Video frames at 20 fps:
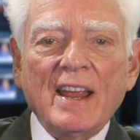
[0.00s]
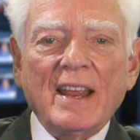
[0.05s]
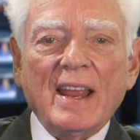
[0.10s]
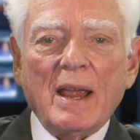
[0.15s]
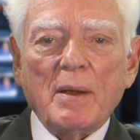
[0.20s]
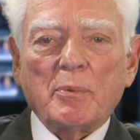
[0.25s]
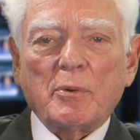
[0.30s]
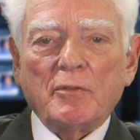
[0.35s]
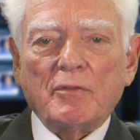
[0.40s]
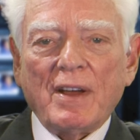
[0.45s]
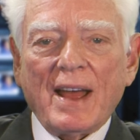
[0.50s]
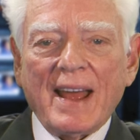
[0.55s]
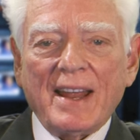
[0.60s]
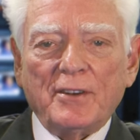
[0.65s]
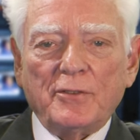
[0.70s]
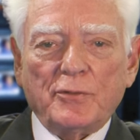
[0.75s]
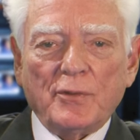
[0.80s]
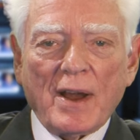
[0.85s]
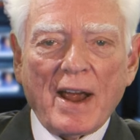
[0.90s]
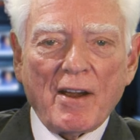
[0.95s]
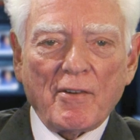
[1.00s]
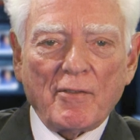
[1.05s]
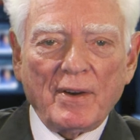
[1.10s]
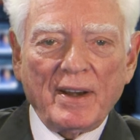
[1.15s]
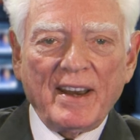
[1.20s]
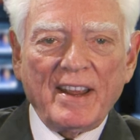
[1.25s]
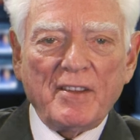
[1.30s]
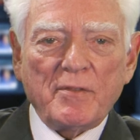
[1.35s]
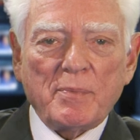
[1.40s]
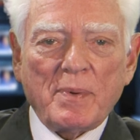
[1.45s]
They provide drought
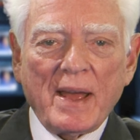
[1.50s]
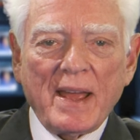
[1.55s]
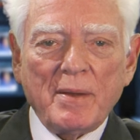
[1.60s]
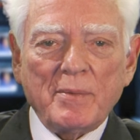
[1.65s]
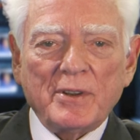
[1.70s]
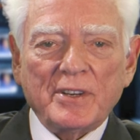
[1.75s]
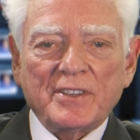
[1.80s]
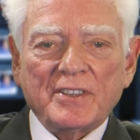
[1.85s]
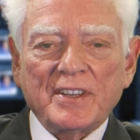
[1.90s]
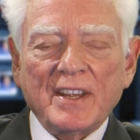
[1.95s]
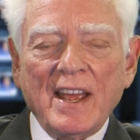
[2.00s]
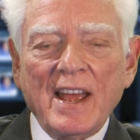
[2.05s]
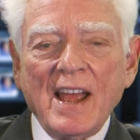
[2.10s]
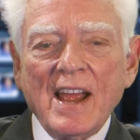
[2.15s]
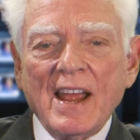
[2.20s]
relief payments.